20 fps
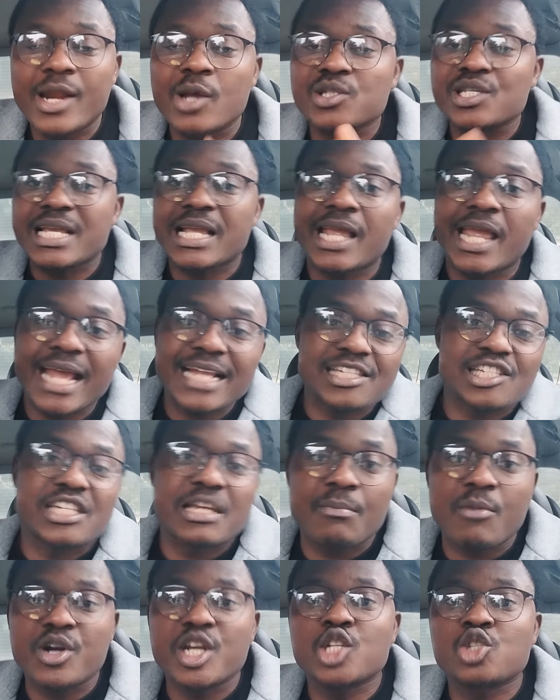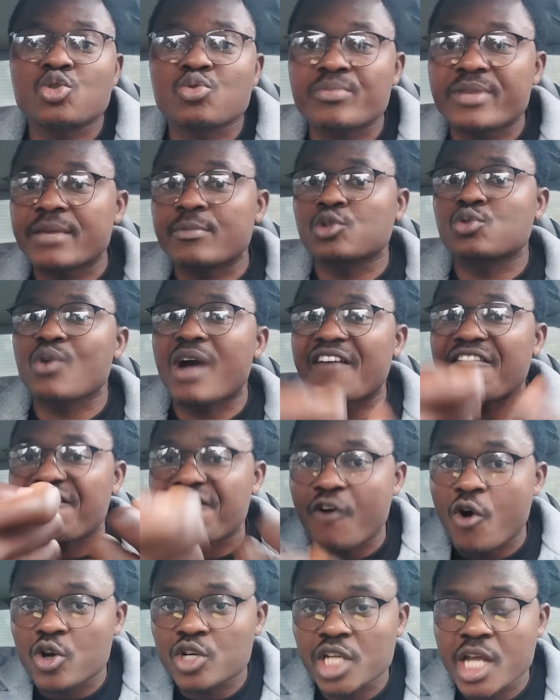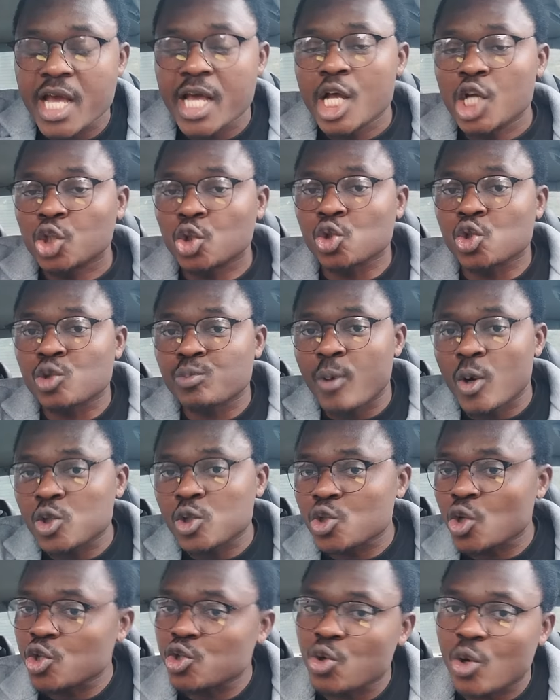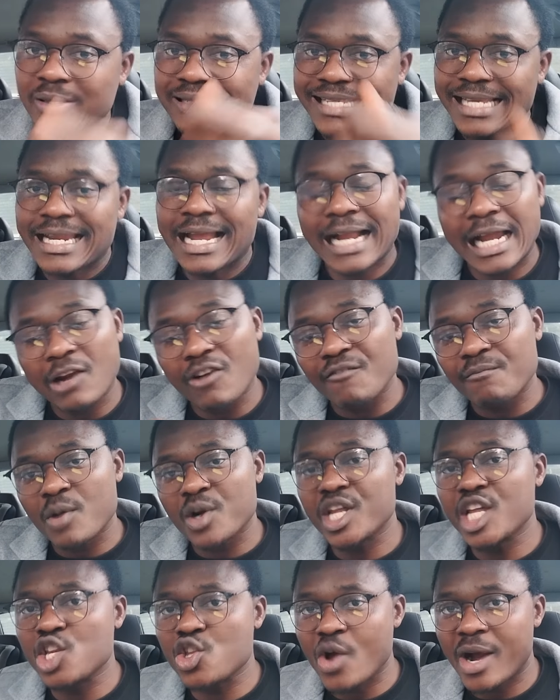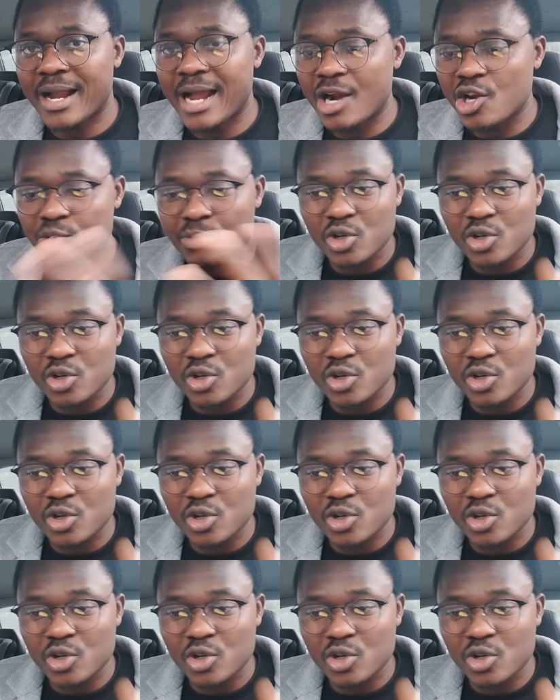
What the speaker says: where does he get the money to be able to afford to sponsor you or send that kind of money in your account?